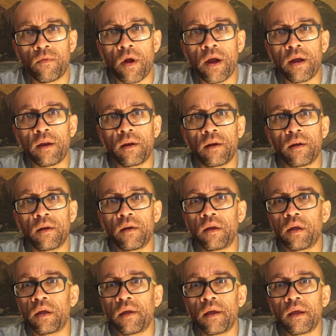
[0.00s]
right?
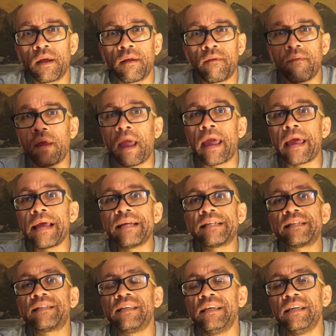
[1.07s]
He
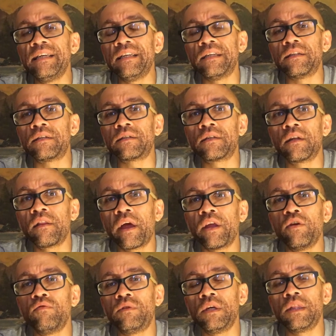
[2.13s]
sees that
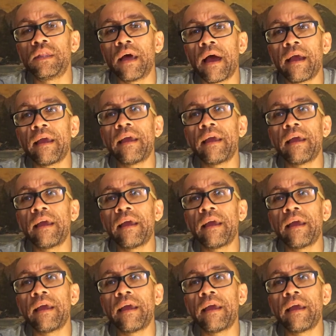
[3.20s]
you did that.